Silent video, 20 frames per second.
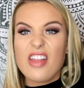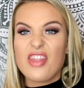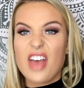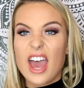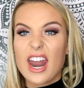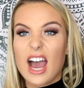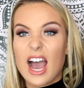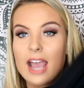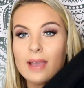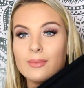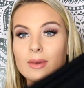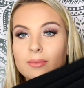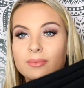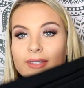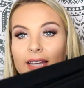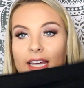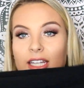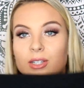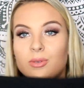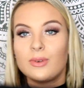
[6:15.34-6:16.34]
that I'm
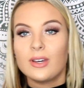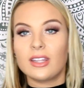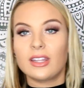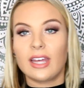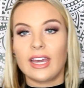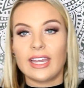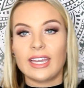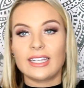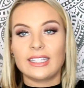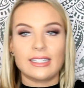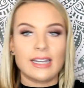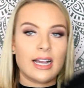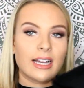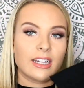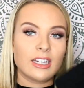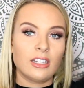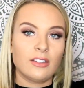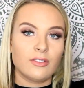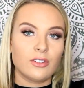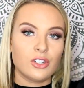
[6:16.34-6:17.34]
obsessed with. Like, it's not
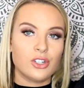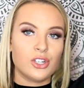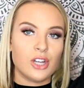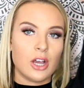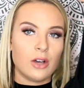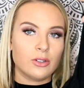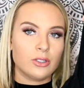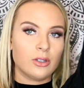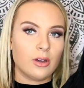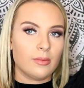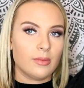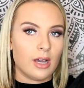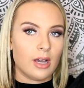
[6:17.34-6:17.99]
gonna even show, so I'm